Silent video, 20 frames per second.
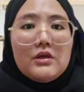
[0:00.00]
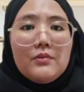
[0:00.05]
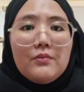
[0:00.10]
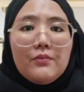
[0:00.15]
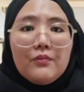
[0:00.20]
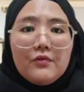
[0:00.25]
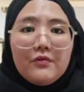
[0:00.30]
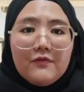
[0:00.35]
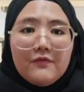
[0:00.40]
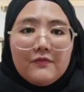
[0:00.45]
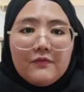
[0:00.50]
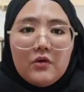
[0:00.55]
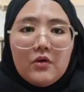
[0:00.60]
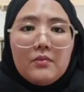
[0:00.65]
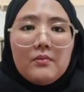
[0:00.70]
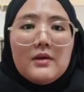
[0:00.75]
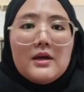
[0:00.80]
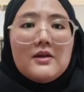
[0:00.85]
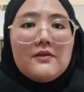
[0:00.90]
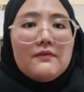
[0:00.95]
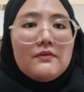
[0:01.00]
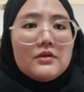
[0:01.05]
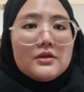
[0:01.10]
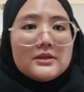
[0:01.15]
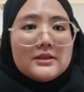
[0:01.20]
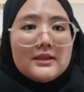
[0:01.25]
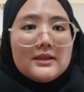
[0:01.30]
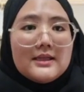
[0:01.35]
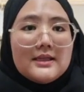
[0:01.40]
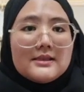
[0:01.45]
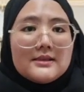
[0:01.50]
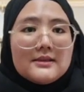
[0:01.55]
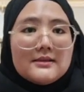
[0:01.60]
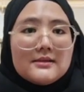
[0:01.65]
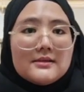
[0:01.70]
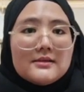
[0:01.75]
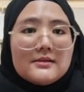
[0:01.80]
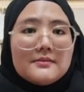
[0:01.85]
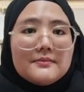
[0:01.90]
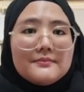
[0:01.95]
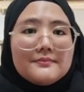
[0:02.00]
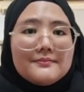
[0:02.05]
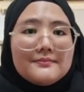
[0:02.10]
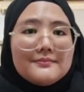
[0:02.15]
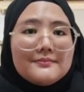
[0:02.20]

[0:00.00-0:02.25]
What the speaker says: to improve for my future lessons.